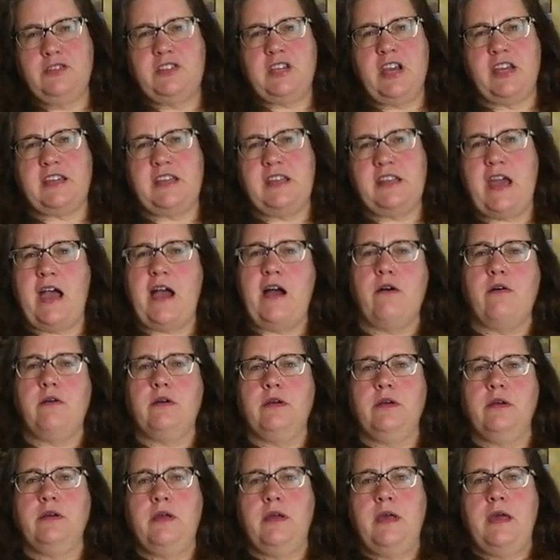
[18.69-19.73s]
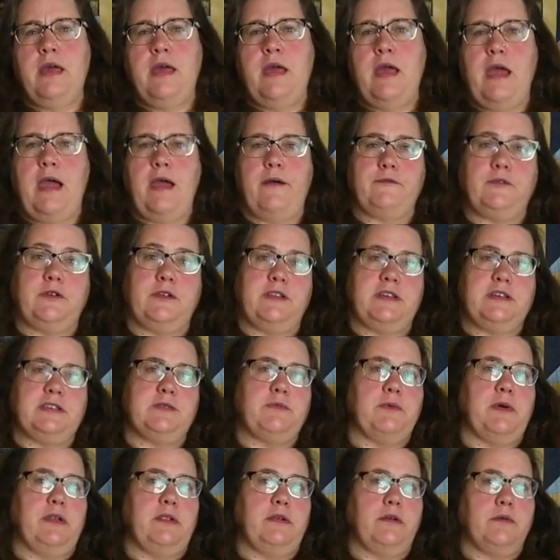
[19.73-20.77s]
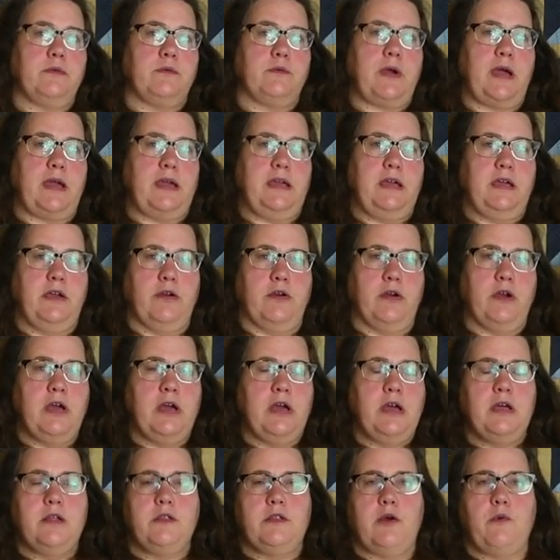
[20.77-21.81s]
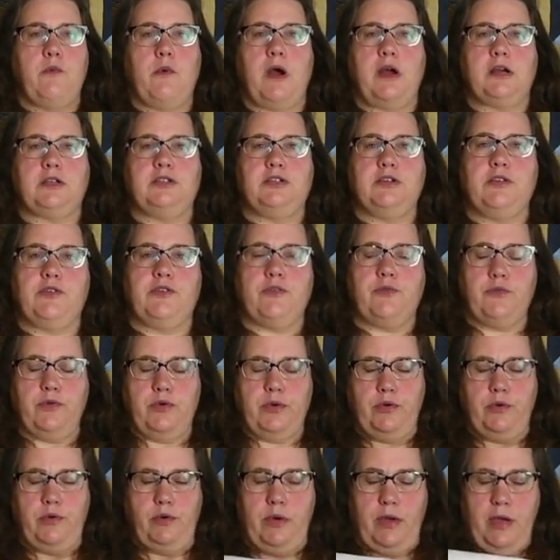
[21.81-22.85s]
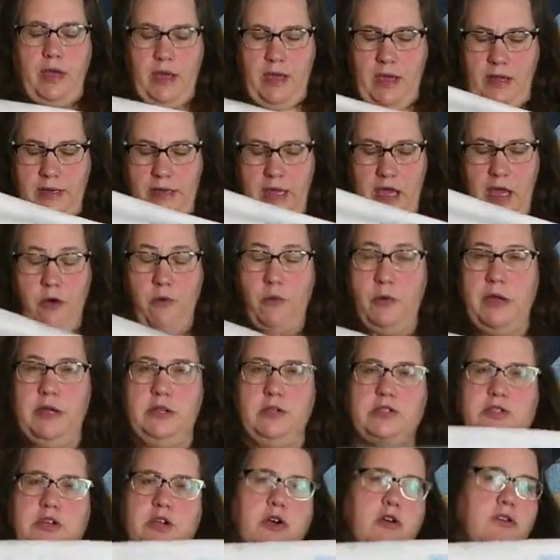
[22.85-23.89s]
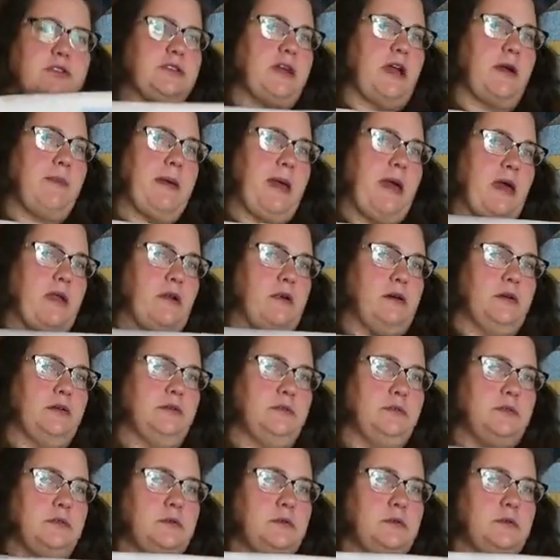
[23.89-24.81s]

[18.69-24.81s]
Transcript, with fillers: check it out after this one right here that walks you through on how we chose our panel